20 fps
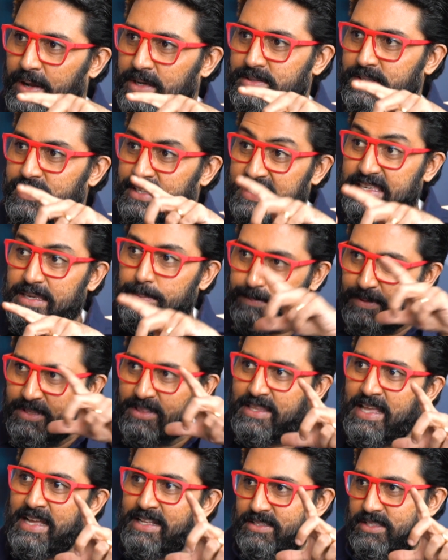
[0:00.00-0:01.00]
But
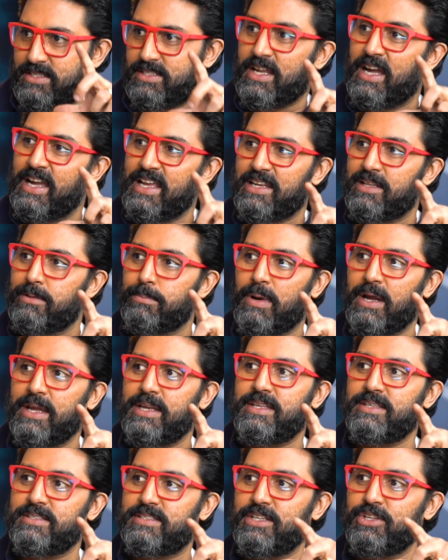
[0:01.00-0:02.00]
keeping that style in
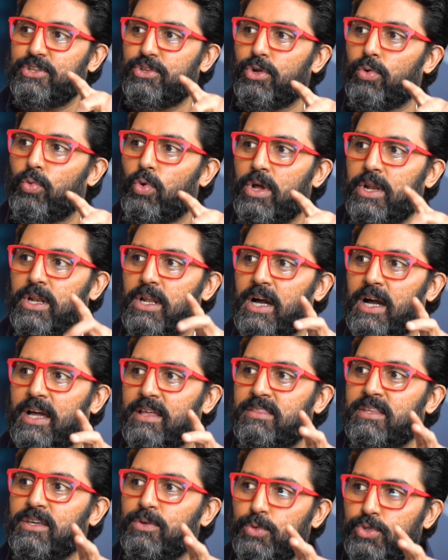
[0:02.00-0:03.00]
mind, he said, you know what?
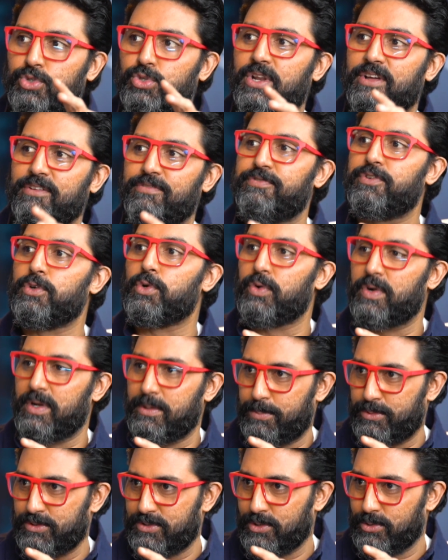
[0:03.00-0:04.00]
I think we should have fewer
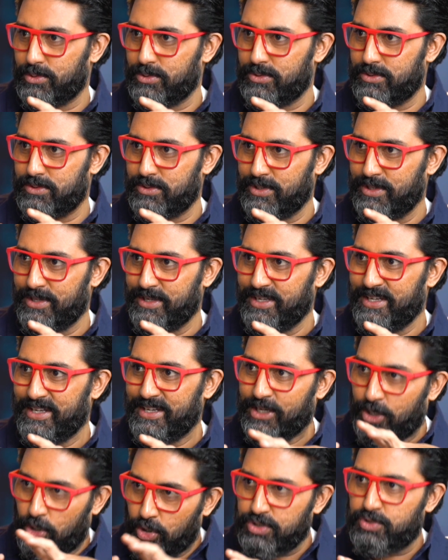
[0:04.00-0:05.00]
episodes.
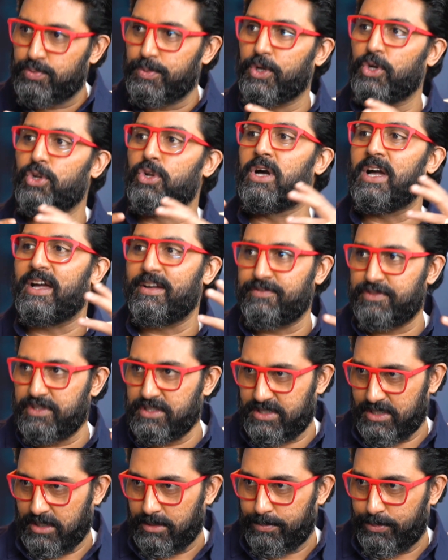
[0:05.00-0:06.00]
Because we're going to have
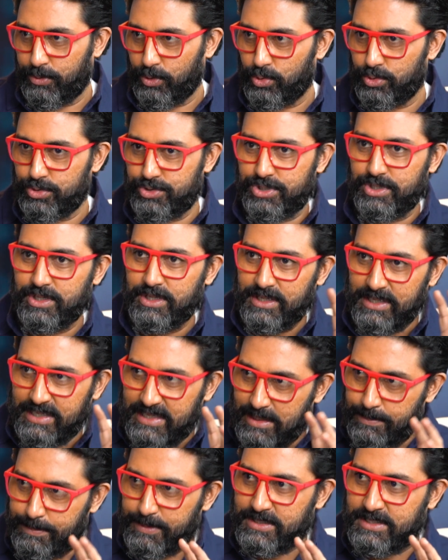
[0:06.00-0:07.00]
this approach,
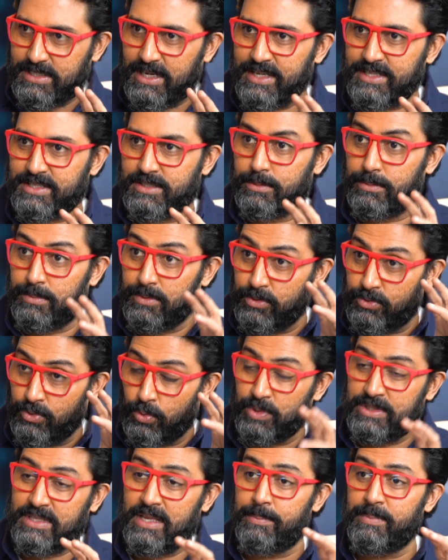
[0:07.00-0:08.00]
keep it tighter. So
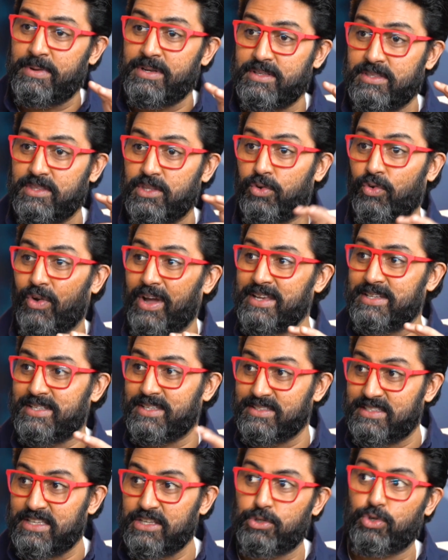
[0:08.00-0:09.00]
what that meant in the
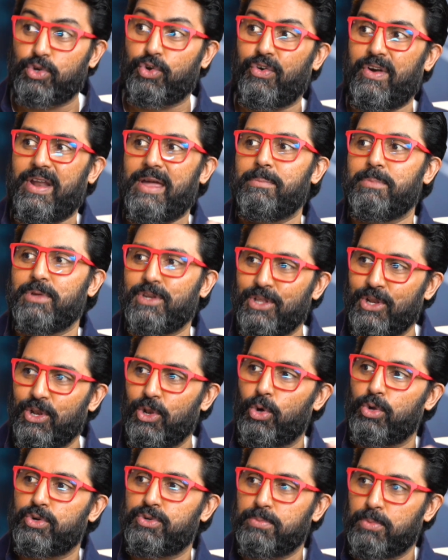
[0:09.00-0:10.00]
writing is he had to cram in a
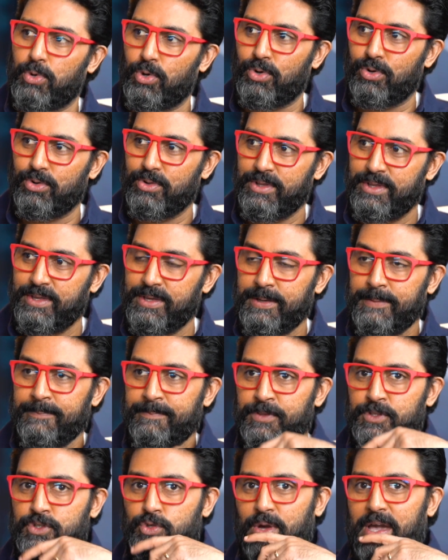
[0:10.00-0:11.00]
lot more.
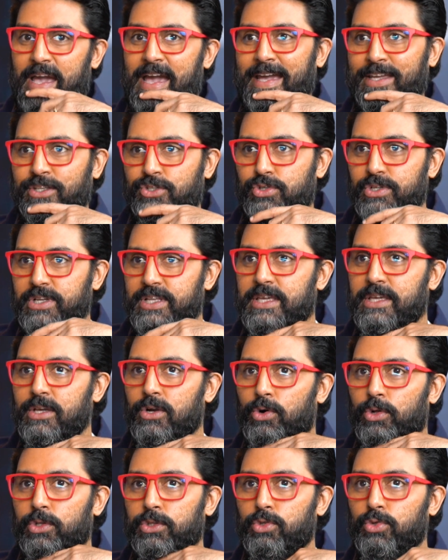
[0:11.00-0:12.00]
So
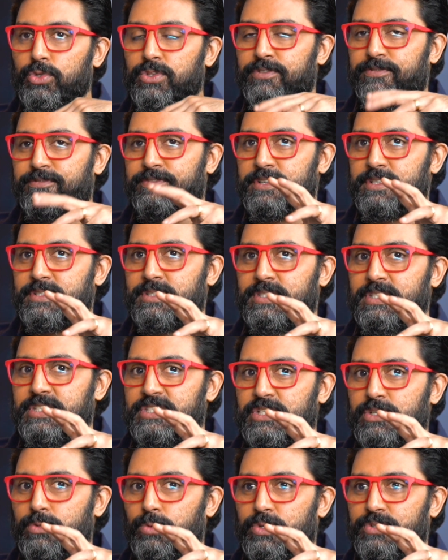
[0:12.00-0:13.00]
actually, although the first
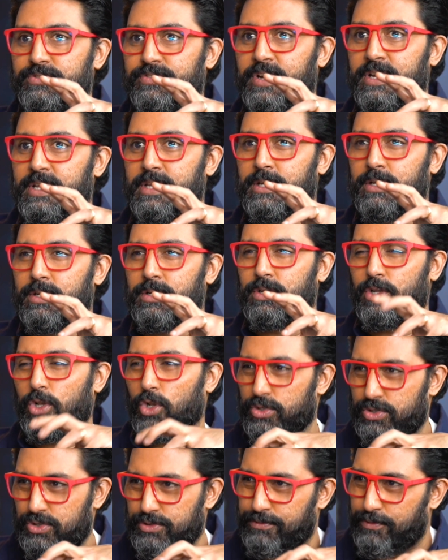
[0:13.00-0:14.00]
season was very
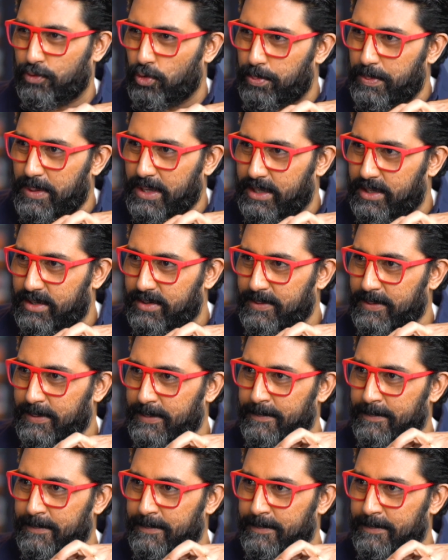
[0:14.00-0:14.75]
claustrophobic,